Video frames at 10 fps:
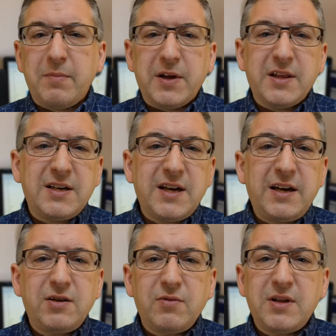But the
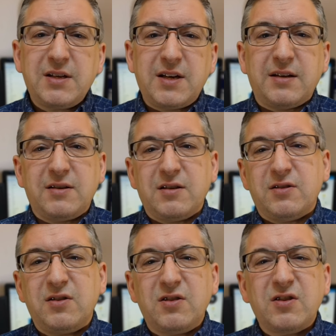data in the
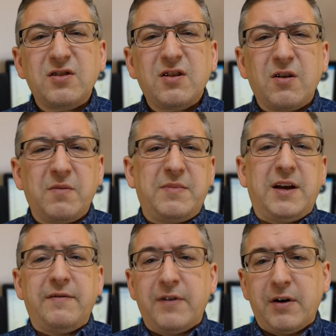sensors doesn't
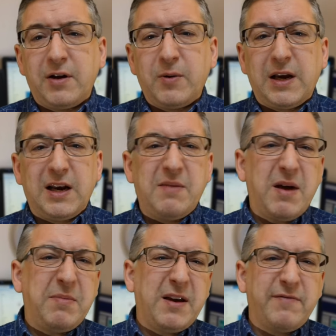update very quickly,
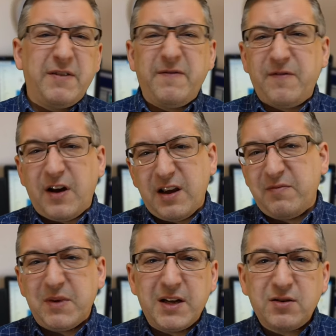maybe every
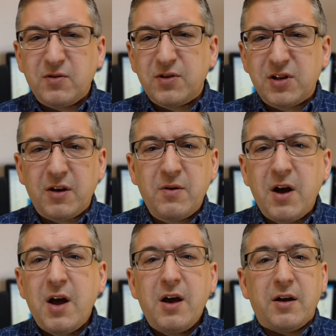5 minutes or so.
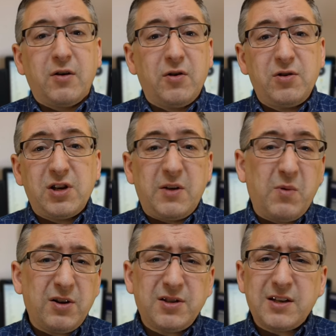And crucially,
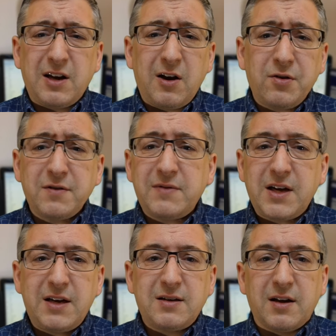whilst there's a lot of
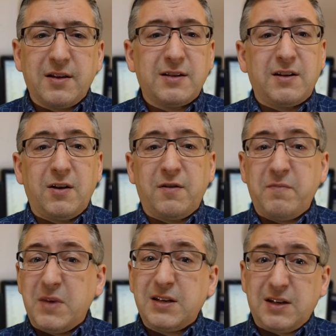data, there's a lot of
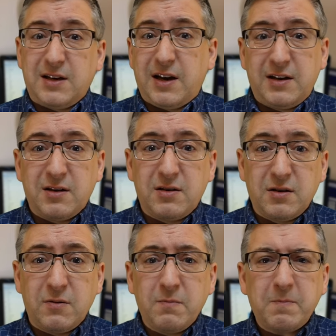missing data too.